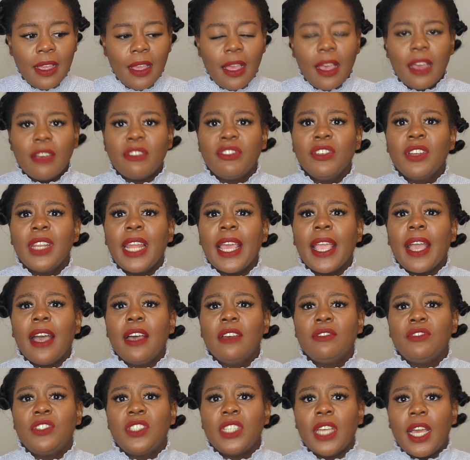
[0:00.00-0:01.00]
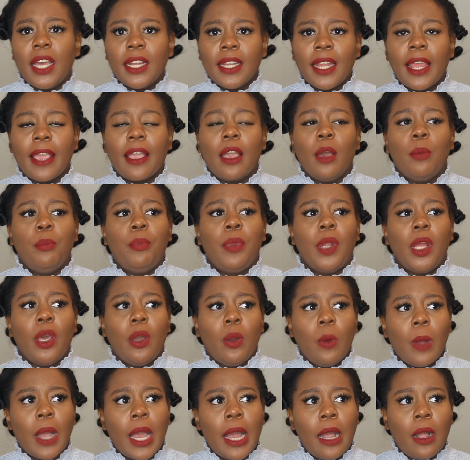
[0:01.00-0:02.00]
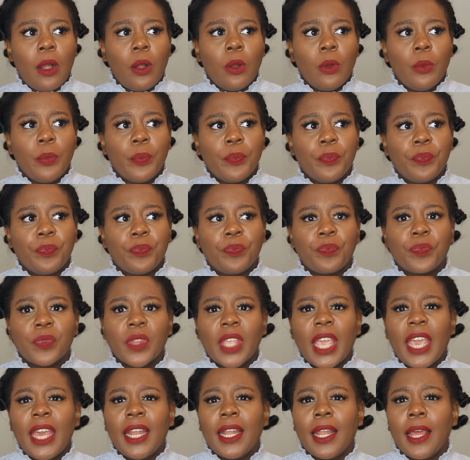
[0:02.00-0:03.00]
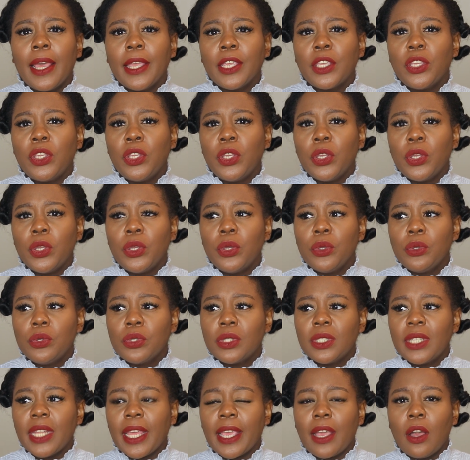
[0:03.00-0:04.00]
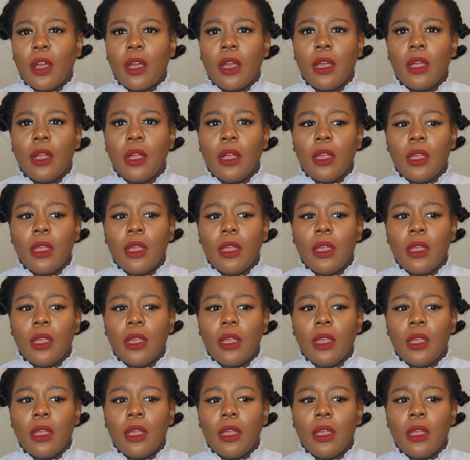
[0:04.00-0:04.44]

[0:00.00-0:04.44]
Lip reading: I feel like I've done like a blowout and like used like a